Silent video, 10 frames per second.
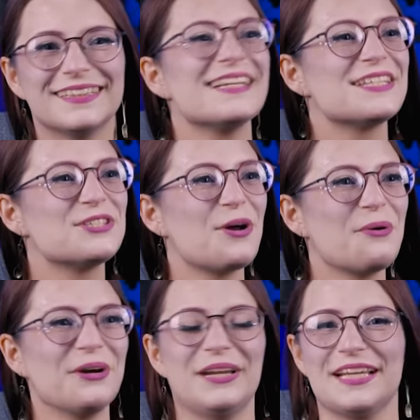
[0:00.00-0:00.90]
It's so
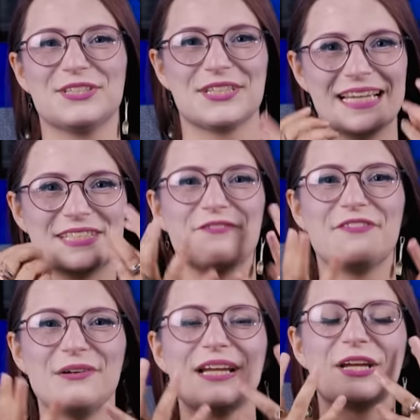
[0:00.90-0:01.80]
good. It's
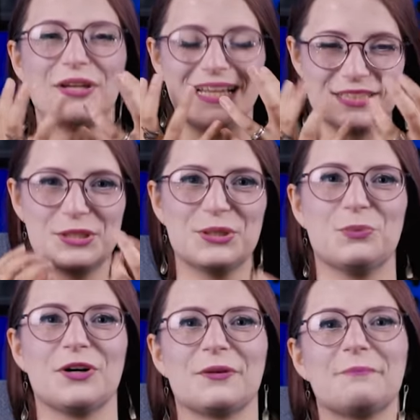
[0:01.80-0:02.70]
a good word.